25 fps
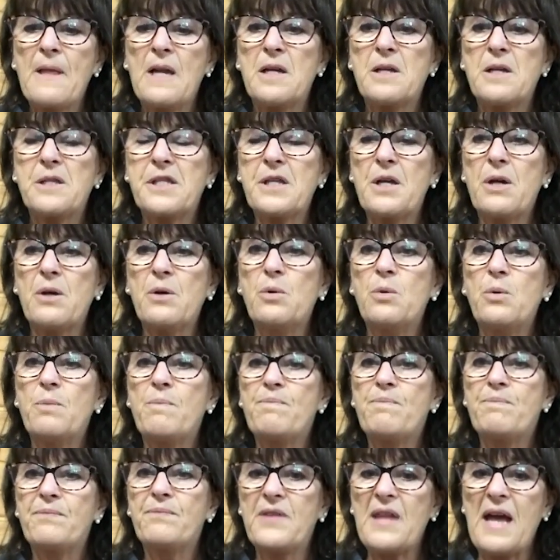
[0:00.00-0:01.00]
So
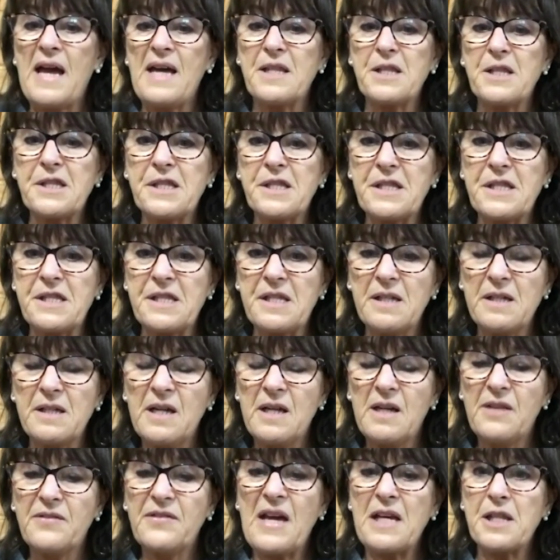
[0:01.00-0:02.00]
that's
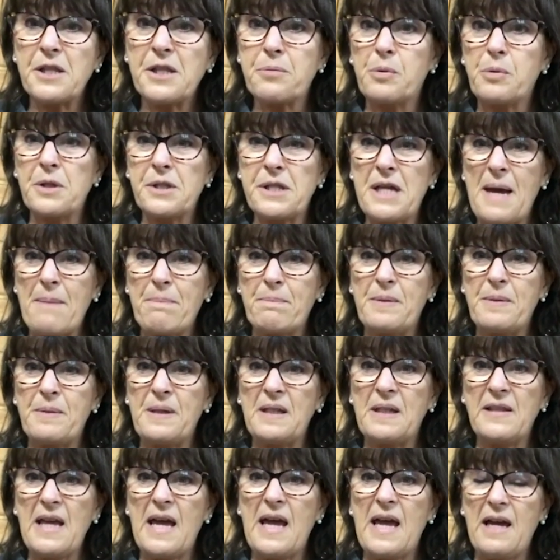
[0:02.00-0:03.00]
what's
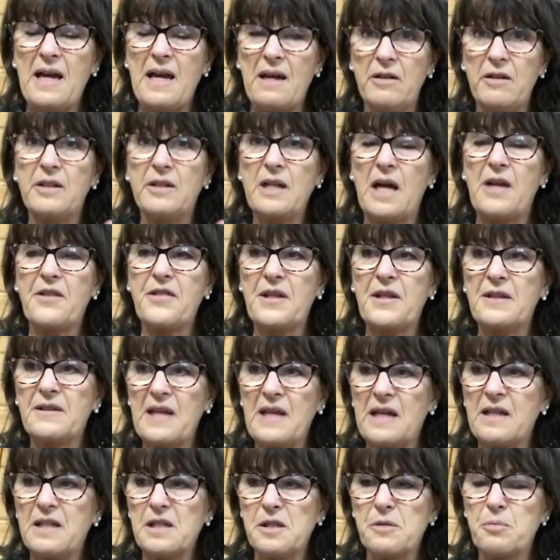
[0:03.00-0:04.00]
happening there, and I think
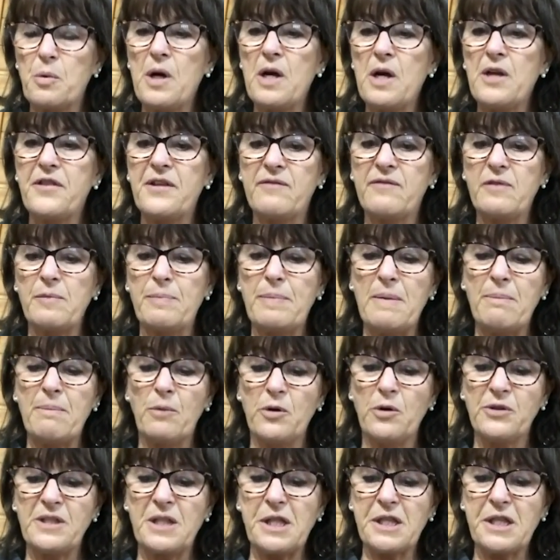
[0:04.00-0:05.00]
that is worthy of a bit
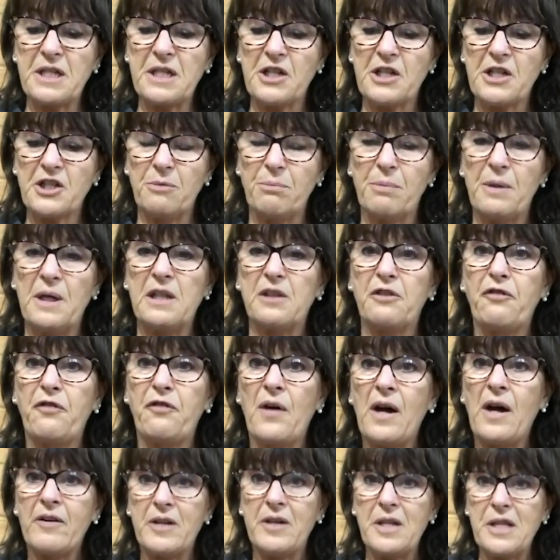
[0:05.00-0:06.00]
more discussion. But as
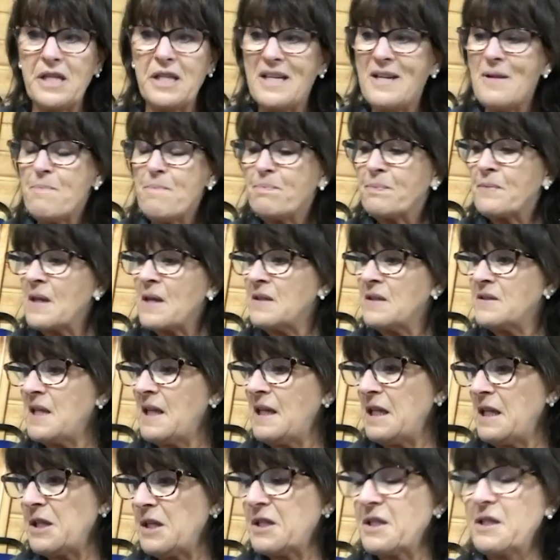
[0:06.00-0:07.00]
far as
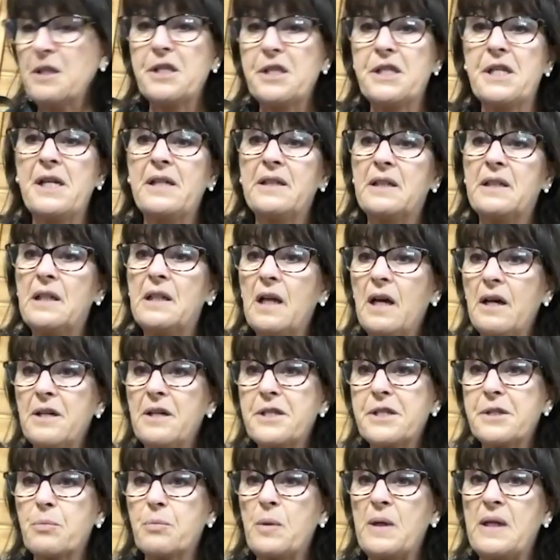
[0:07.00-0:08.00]
Tilly's concerned,
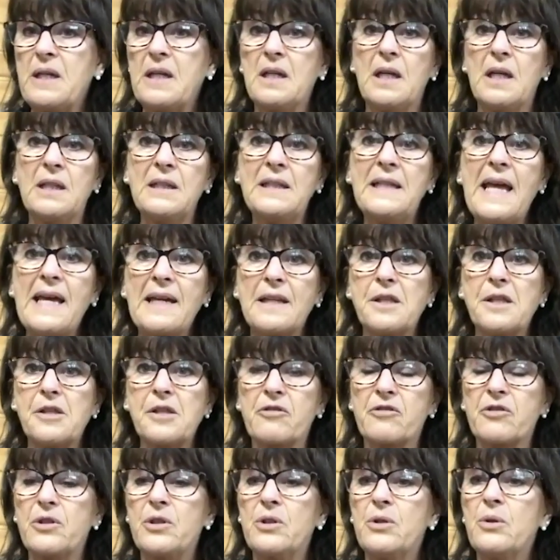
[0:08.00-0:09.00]
last week her legs
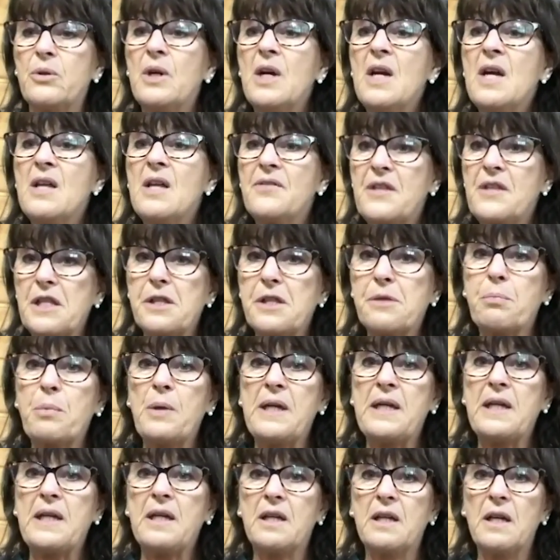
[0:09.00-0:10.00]
grew, this
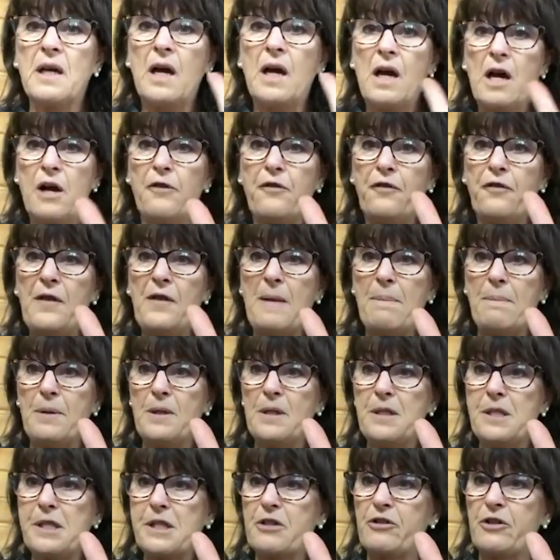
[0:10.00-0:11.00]
week her
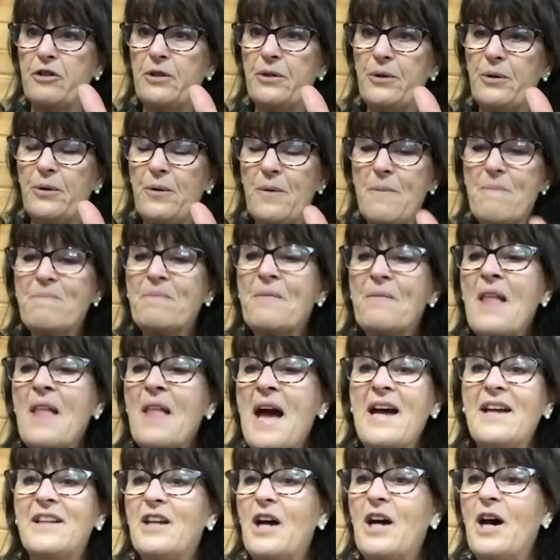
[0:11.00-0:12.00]
flippers grew,
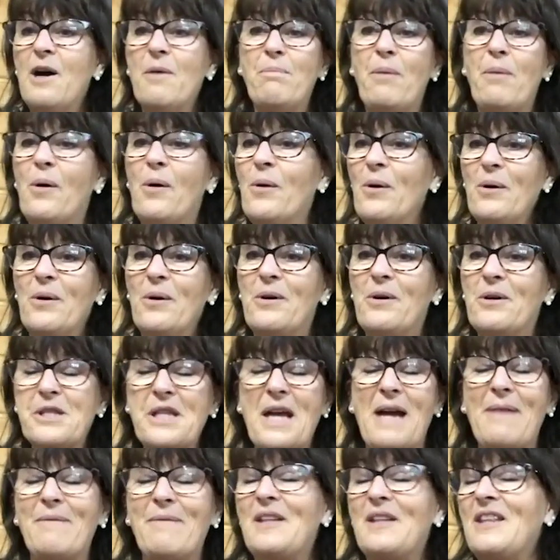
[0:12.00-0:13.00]
and her paws,
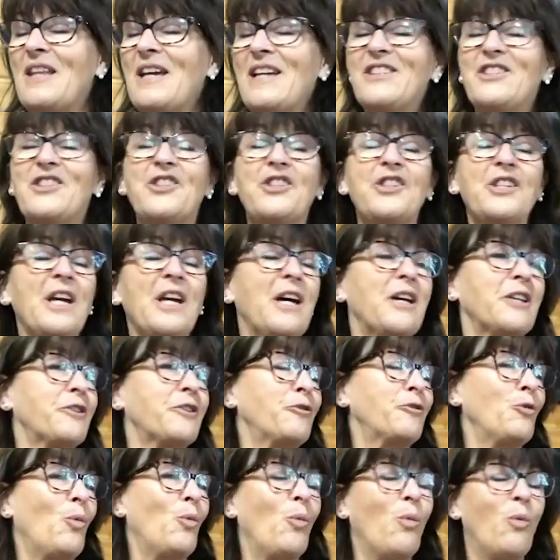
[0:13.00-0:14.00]
I mean, they're
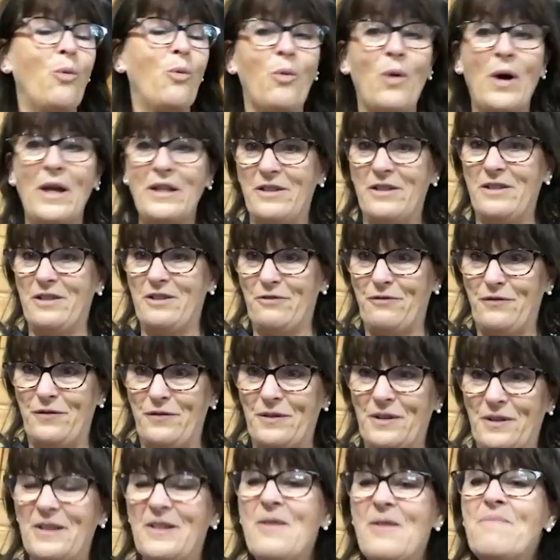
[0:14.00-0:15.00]
just
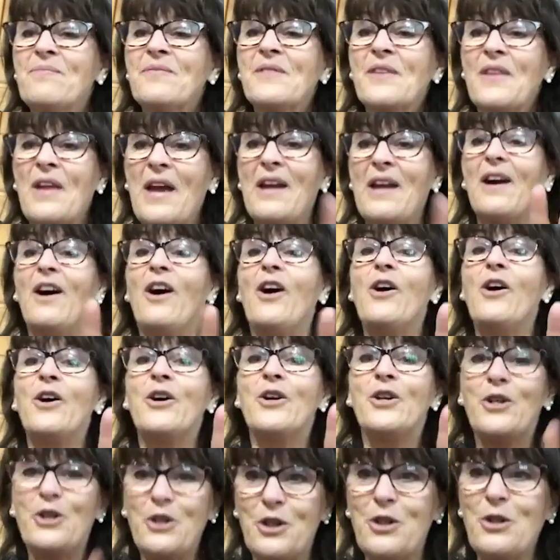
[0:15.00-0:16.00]
wonderful. They are
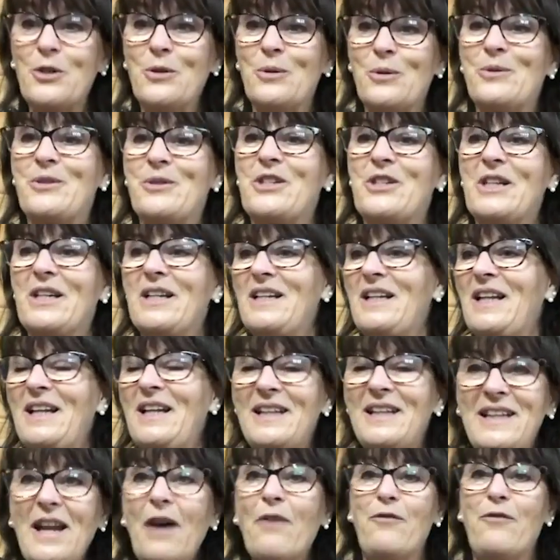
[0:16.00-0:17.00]
huge,
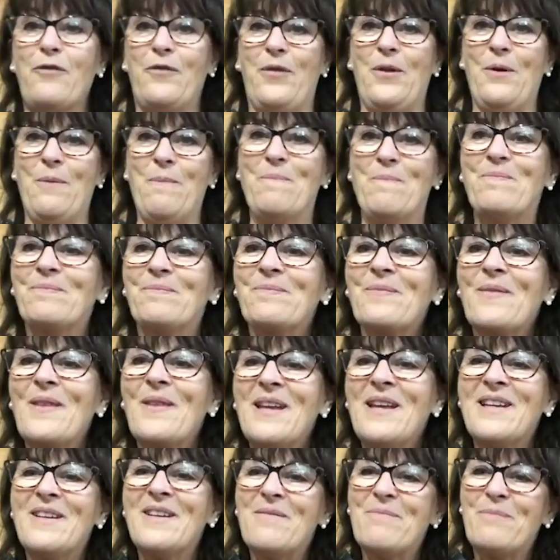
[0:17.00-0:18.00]
love them.
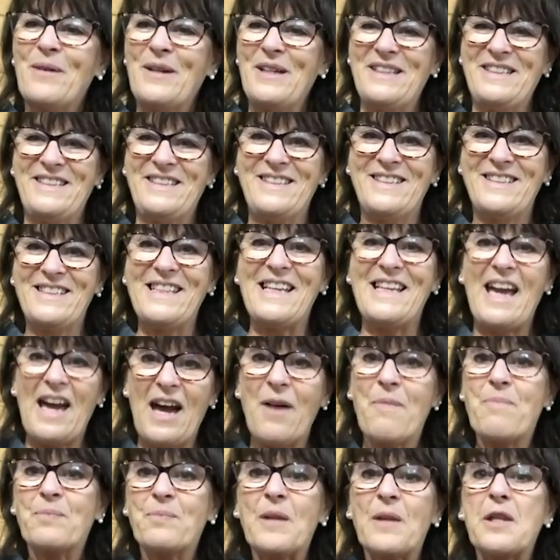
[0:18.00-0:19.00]
But
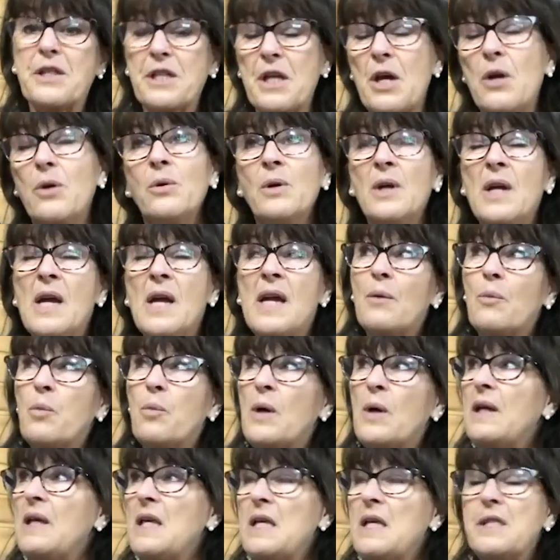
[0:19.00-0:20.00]
yeah, so
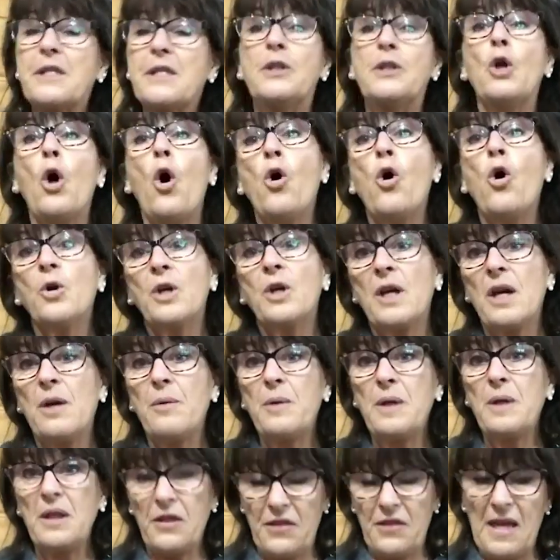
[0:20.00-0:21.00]
it's an
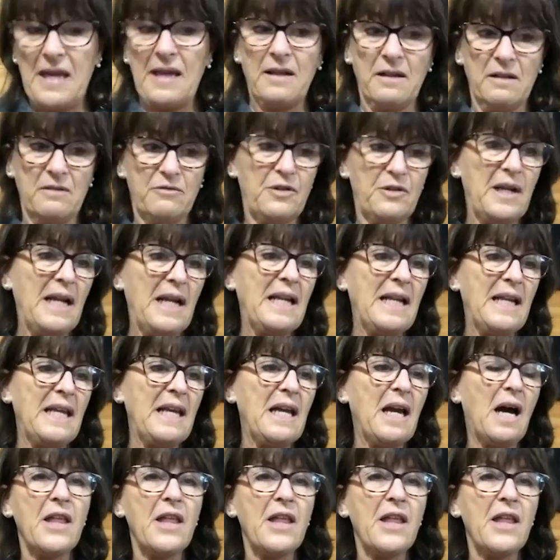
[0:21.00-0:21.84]
ongoing thing, really.